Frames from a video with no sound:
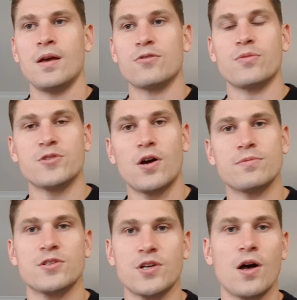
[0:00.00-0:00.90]
From time
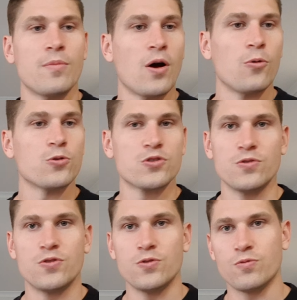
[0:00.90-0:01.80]
to time, I also
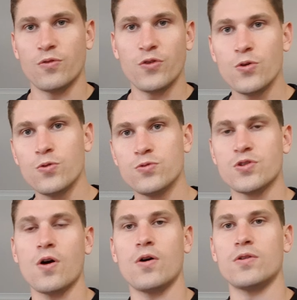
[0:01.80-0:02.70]
do reviews
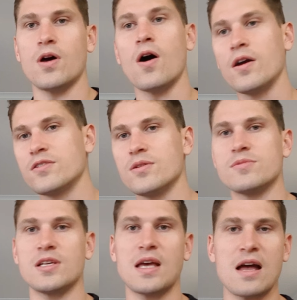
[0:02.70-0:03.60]
on items
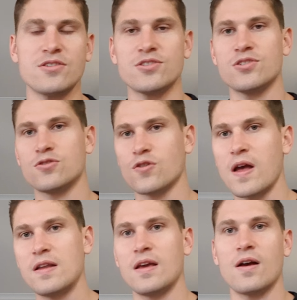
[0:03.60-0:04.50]
and gadgets and
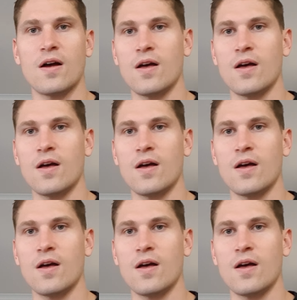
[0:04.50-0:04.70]
training